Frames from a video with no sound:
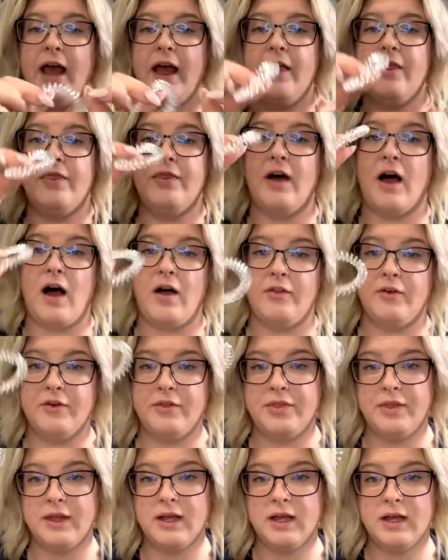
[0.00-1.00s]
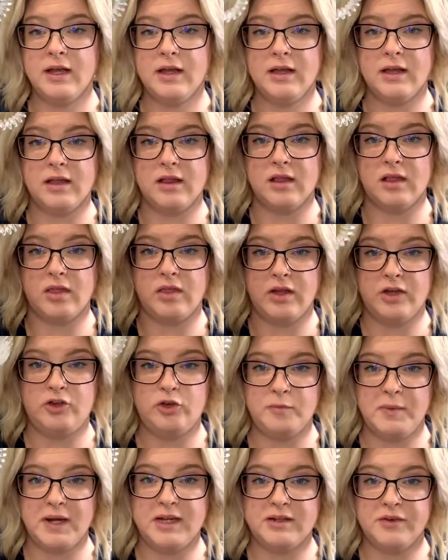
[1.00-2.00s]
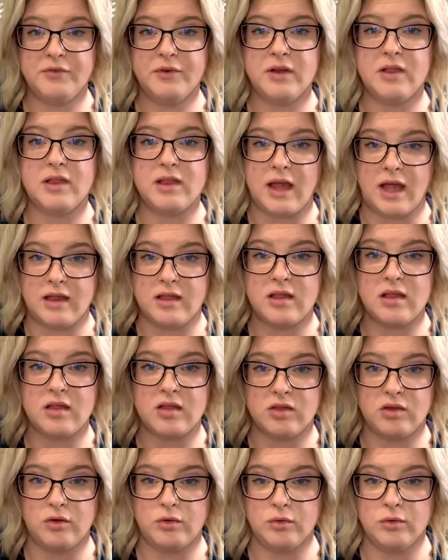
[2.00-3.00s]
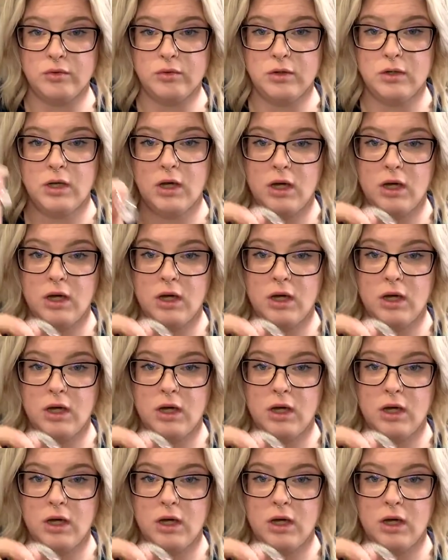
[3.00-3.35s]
The other thing is they do make different sizes too.